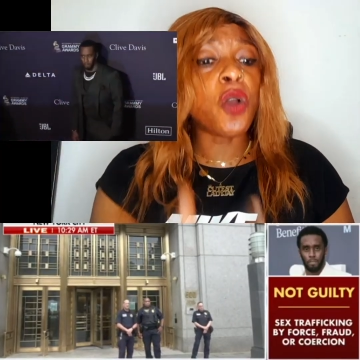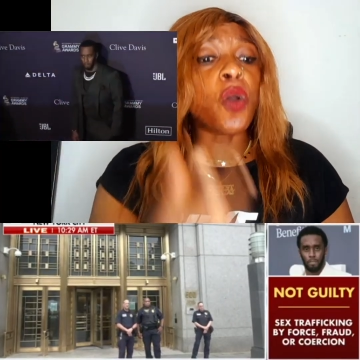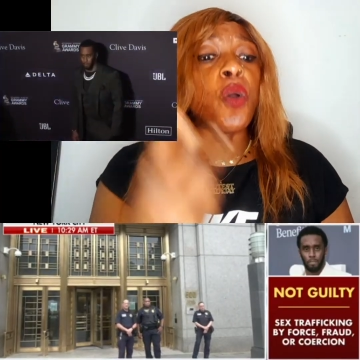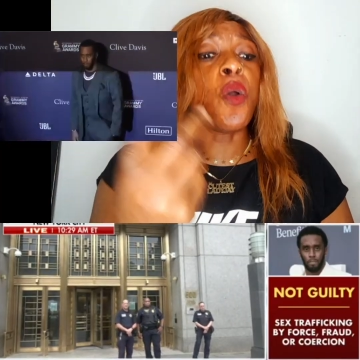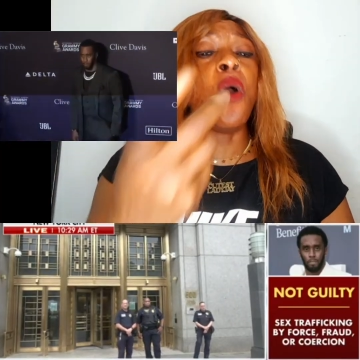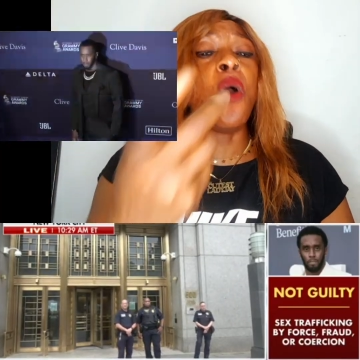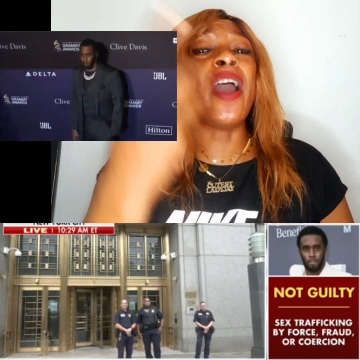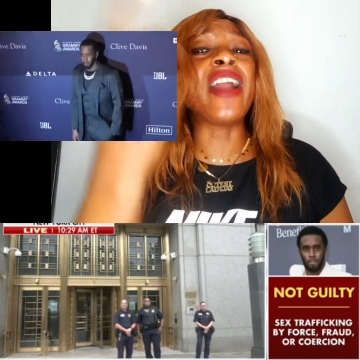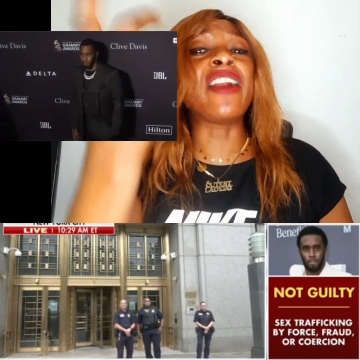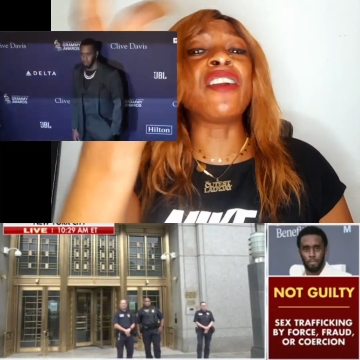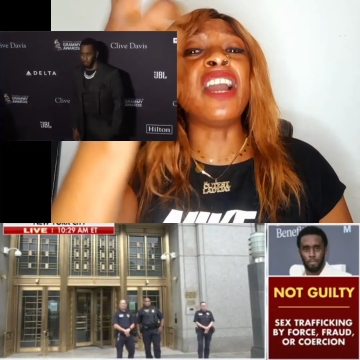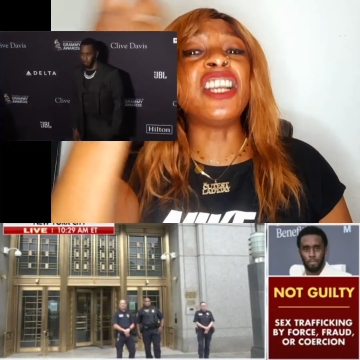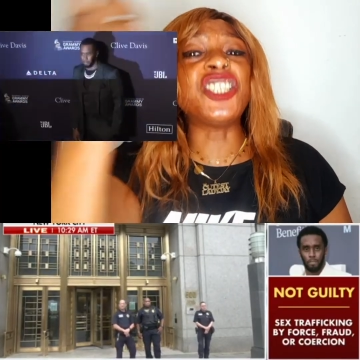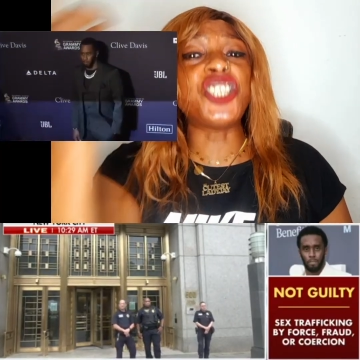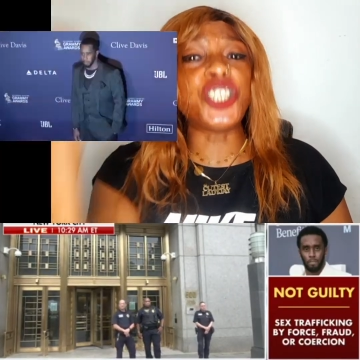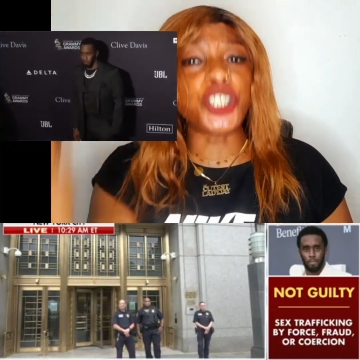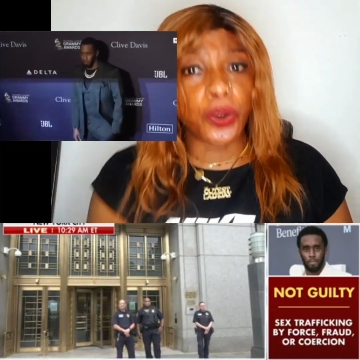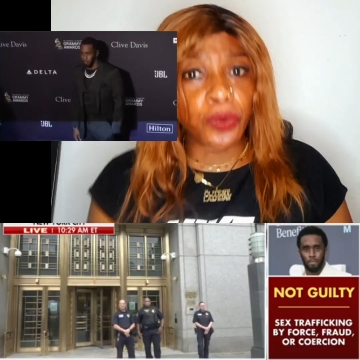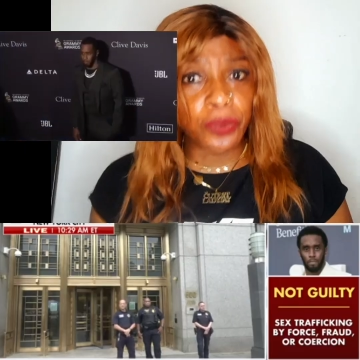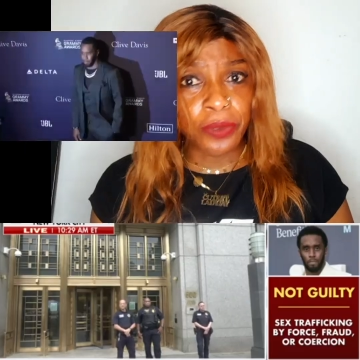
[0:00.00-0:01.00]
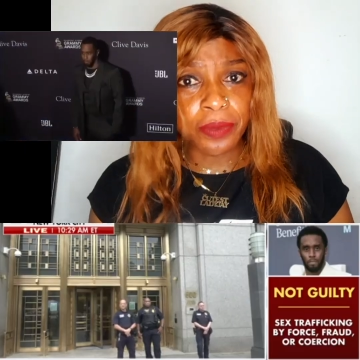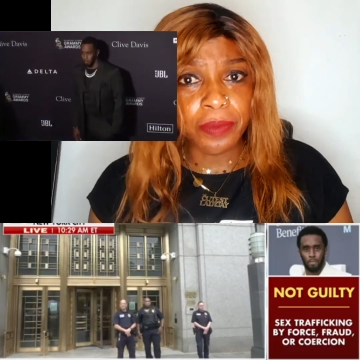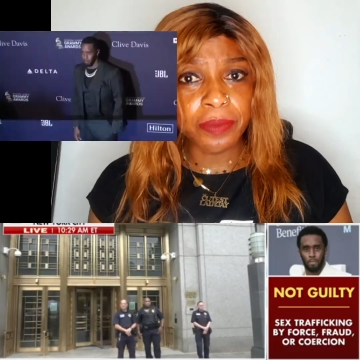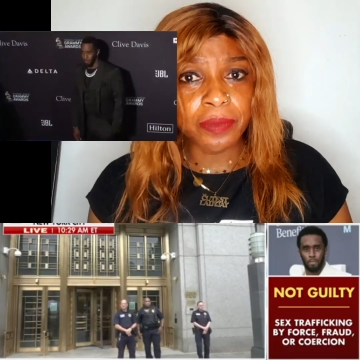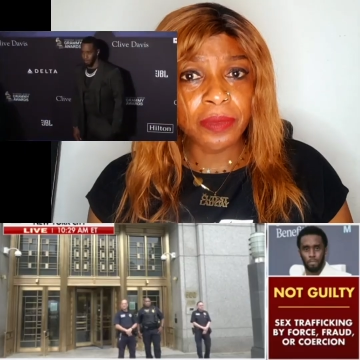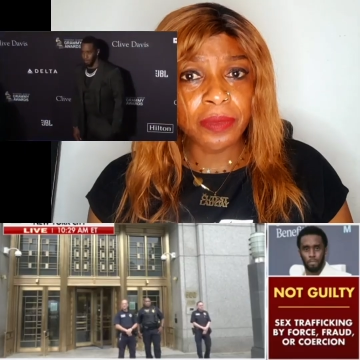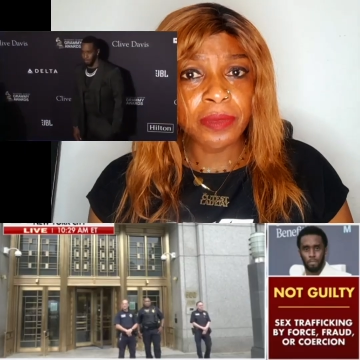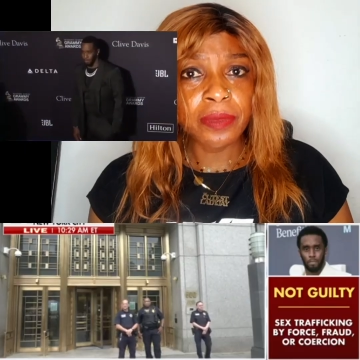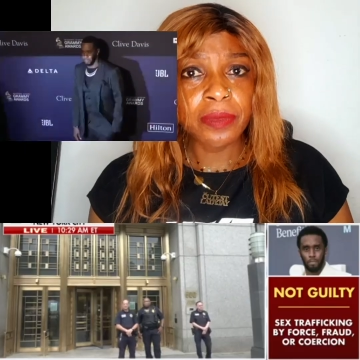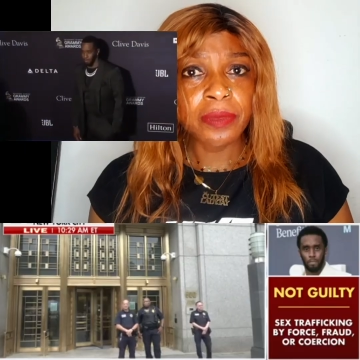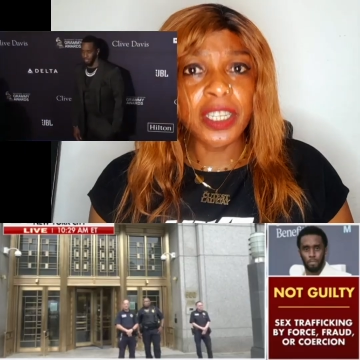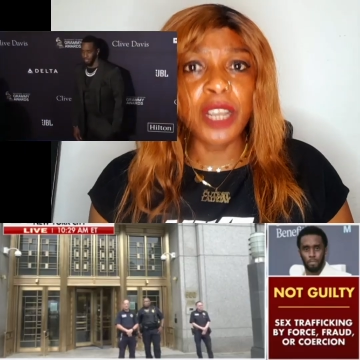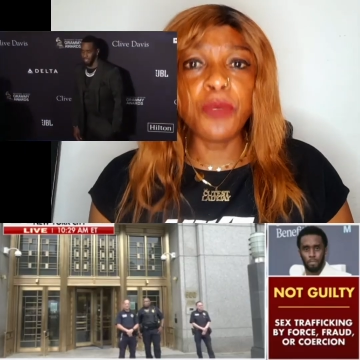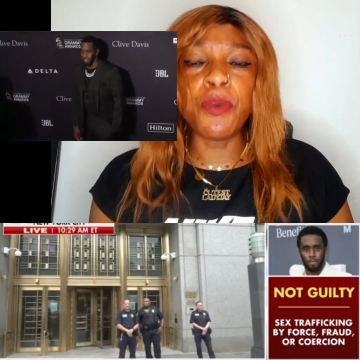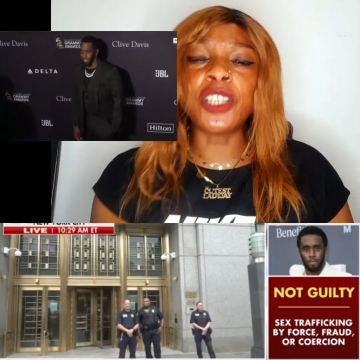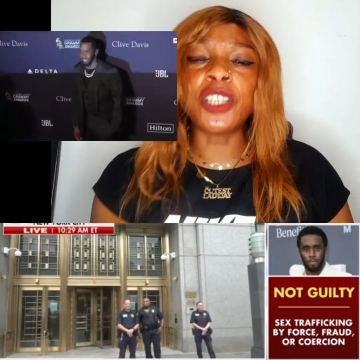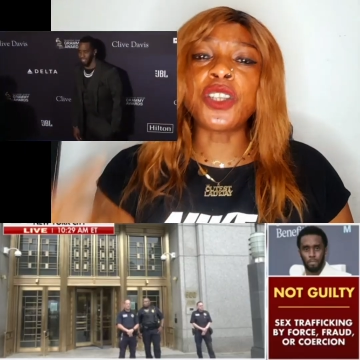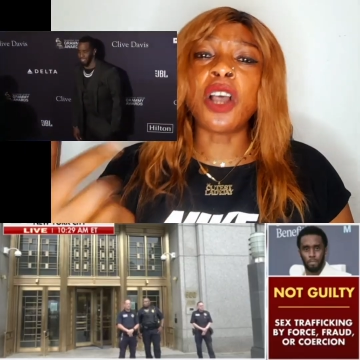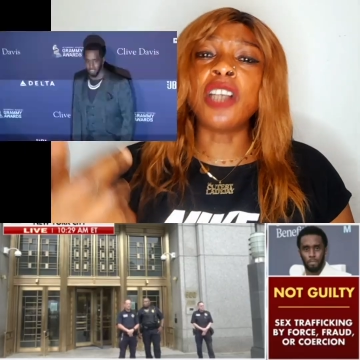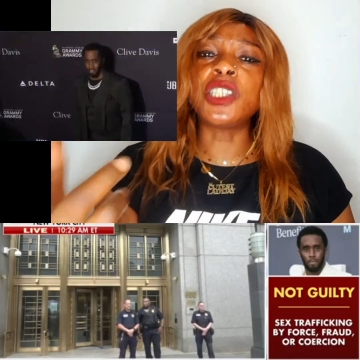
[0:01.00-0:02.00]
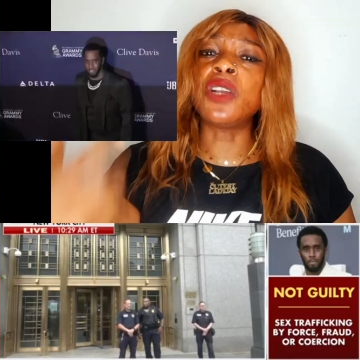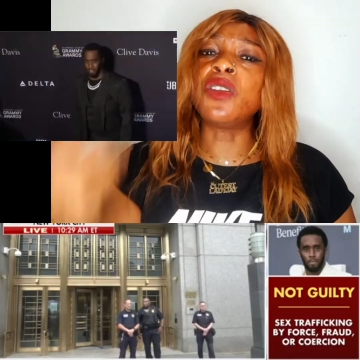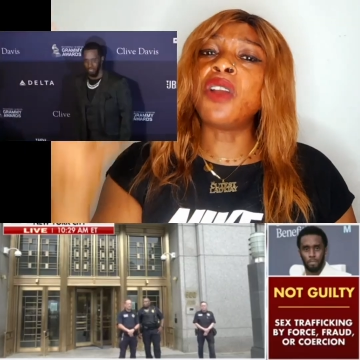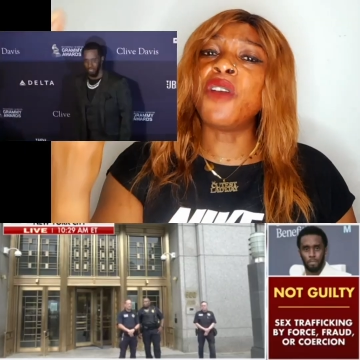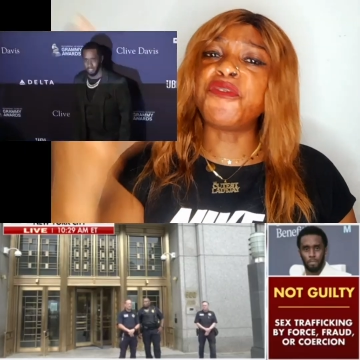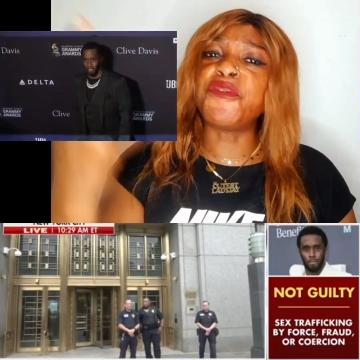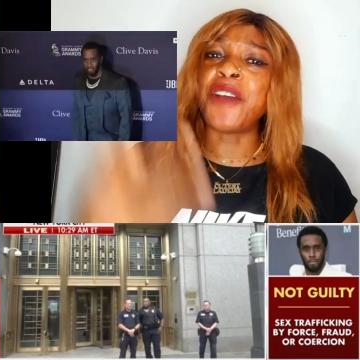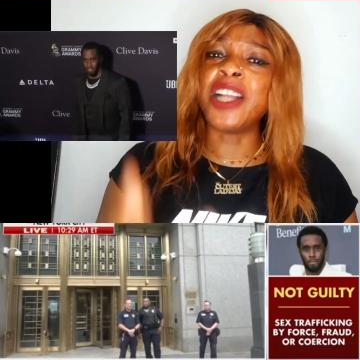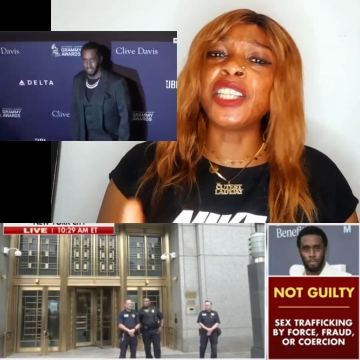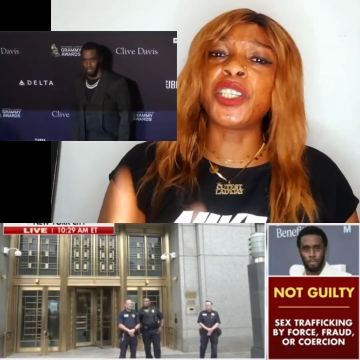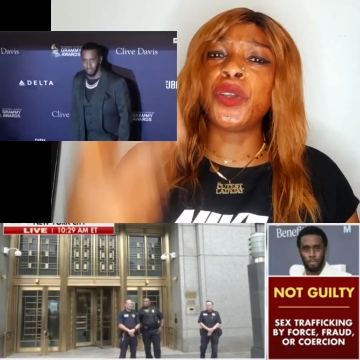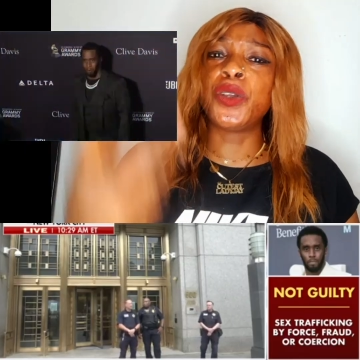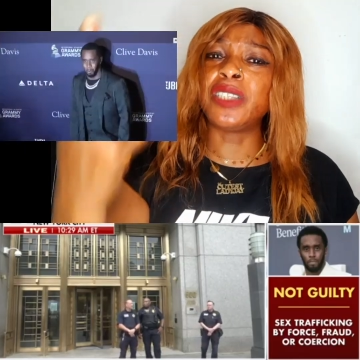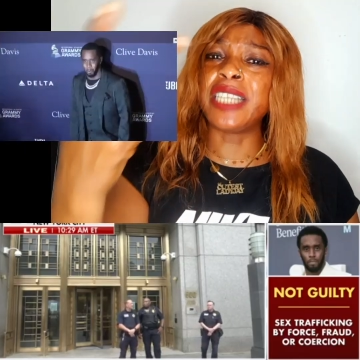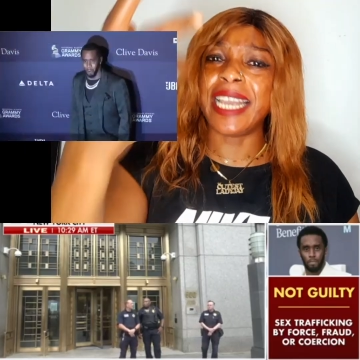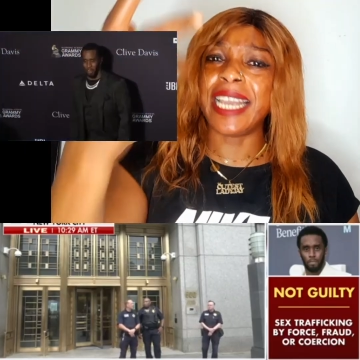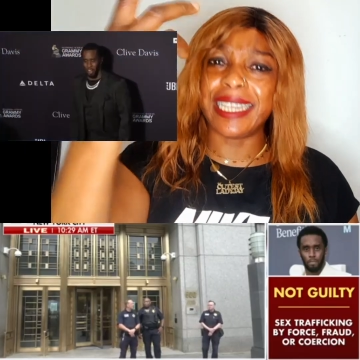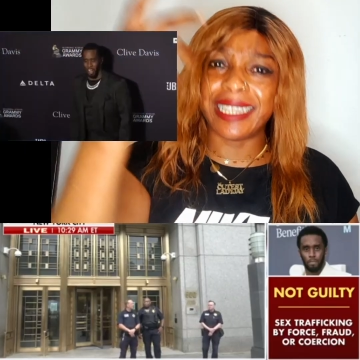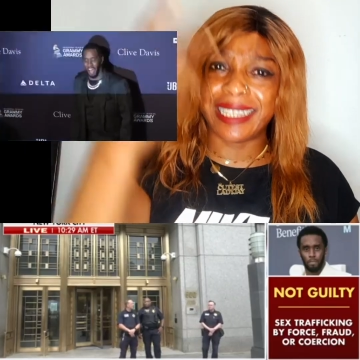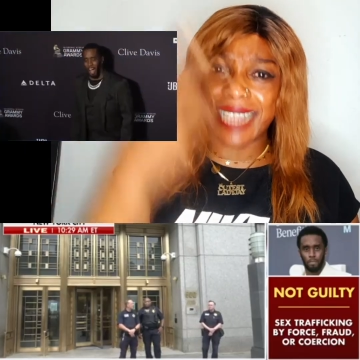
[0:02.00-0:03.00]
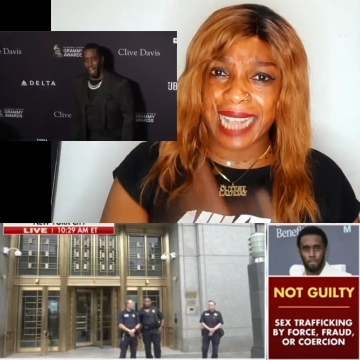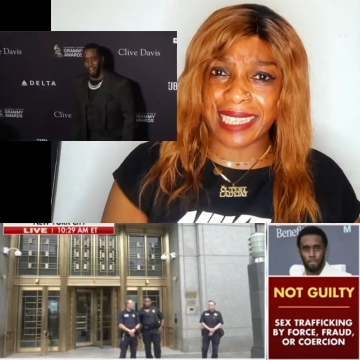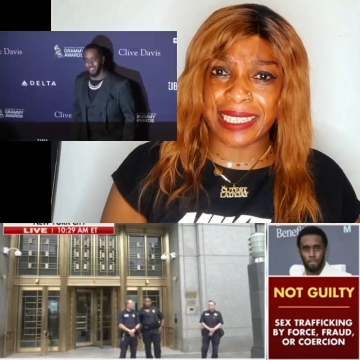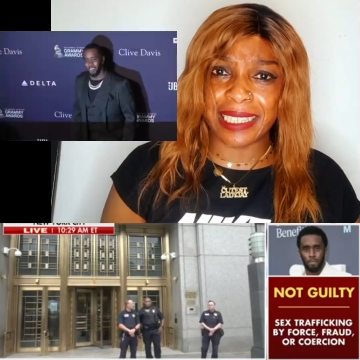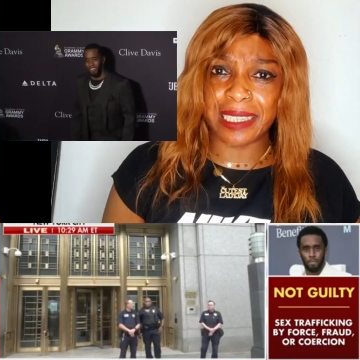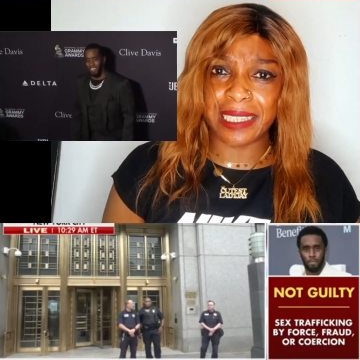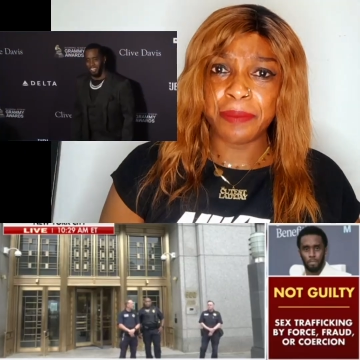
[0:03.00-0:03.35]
coercion. He was also not found guilty in that,